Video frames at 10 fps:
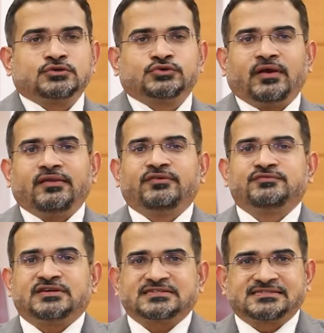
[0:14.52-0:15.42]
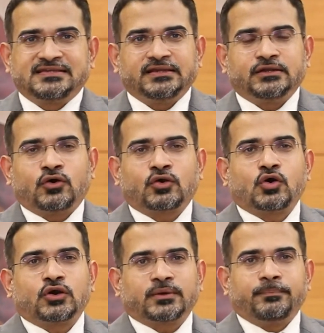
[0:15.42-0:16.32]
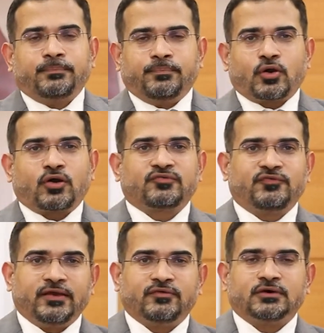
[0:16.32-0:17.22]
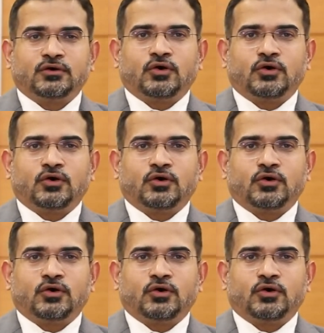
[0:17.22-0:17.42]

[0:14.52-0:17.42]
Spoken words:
So while we've just seen or got a broad flavor